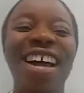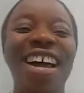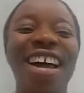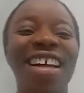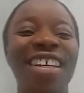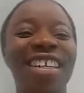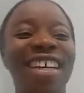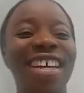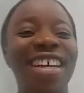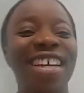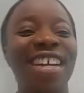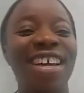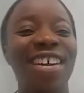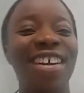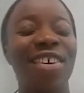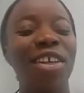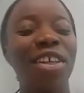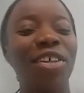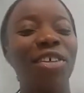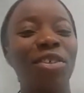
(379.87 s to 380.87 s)
And then I
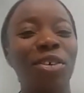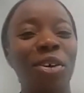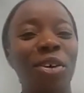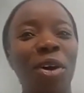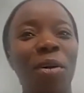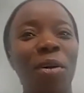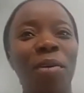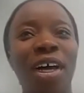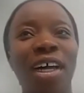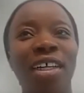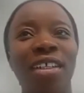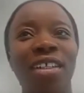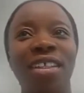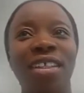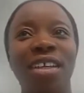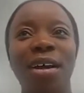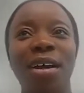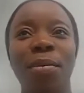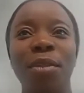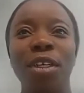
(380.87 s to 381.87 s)
got a job at
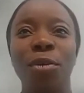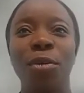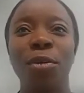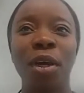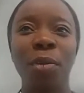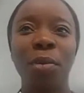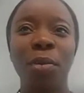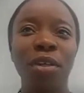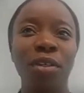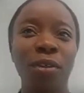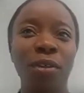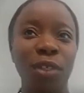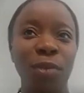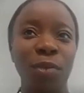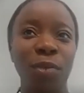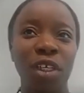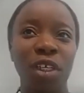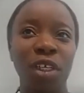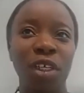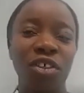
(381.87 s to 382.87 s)
the Department of
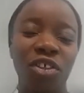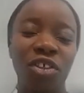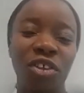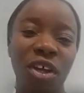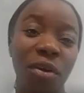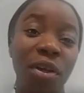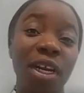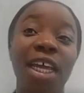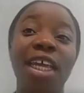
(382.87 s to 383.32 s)
Civil Engineering.